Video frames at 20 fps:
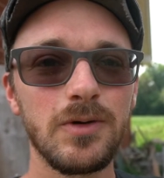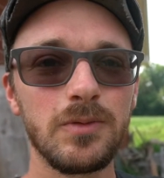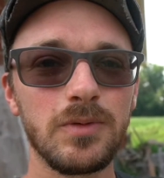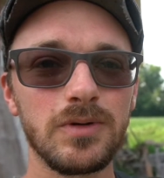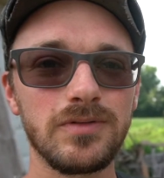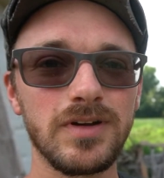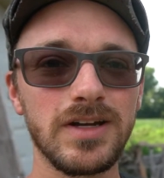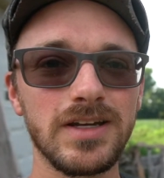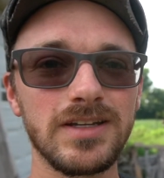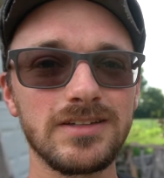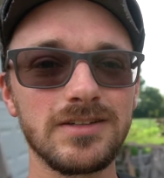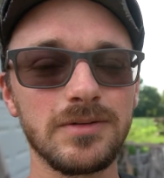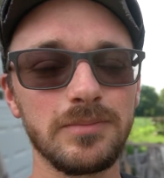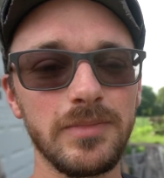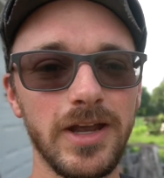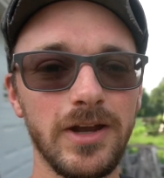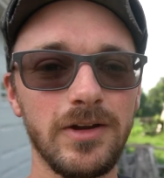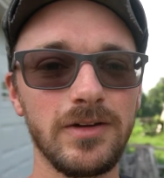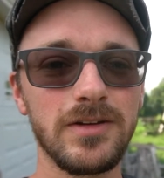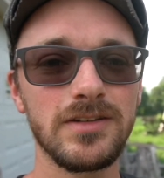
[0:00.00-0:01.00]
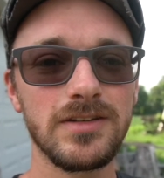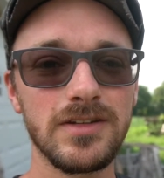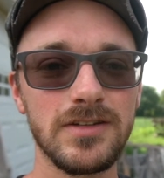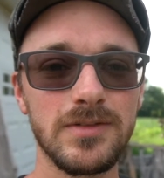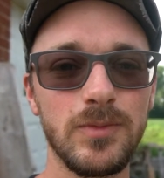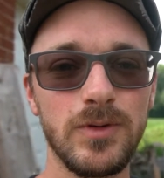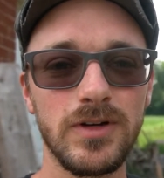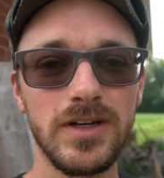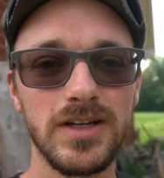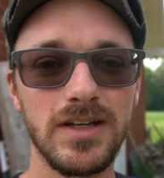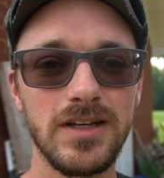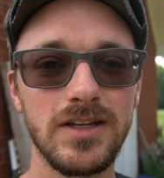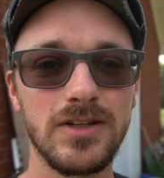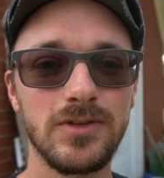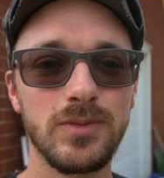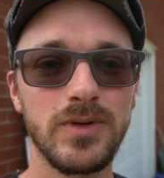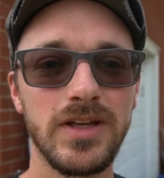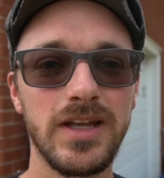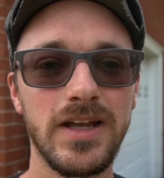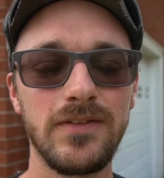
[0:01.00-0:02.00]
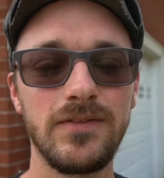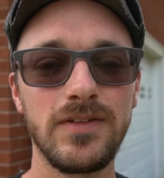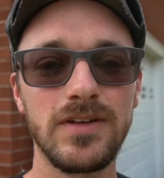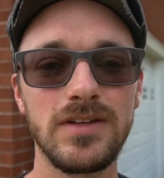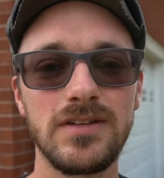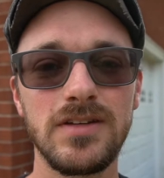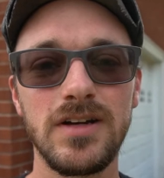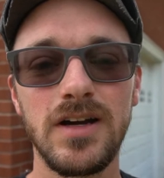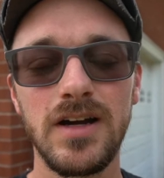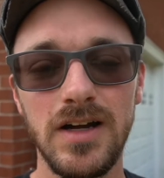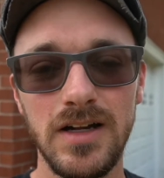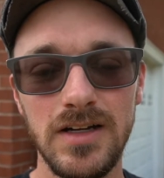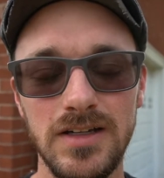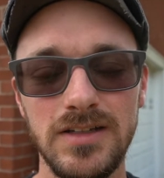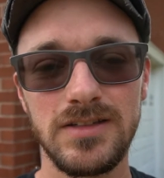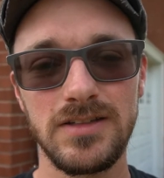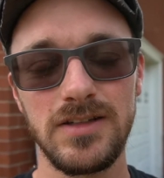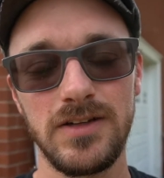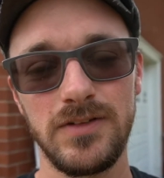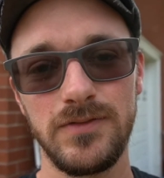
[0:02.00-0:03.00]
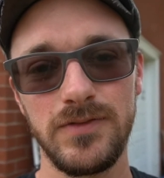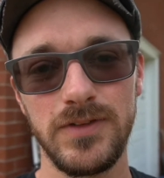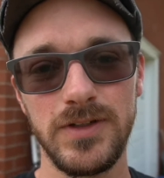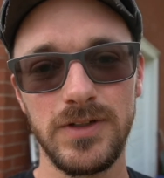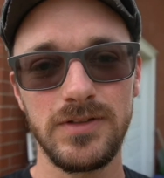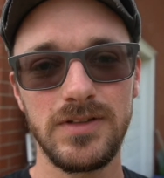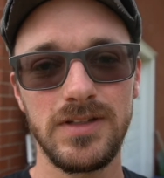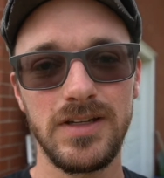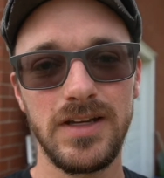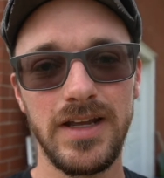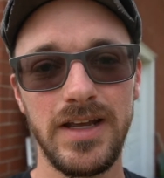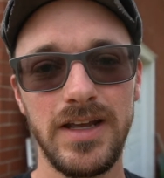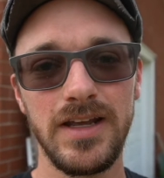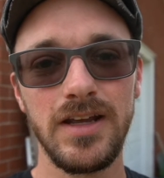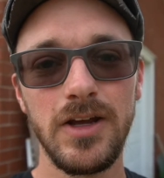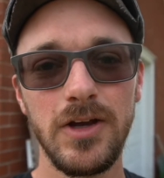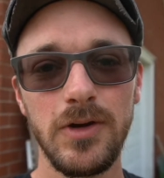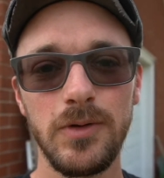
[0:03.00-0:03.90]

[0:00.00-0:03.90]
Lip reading: We're running some errands this morning because we have a ton of stuff for you today.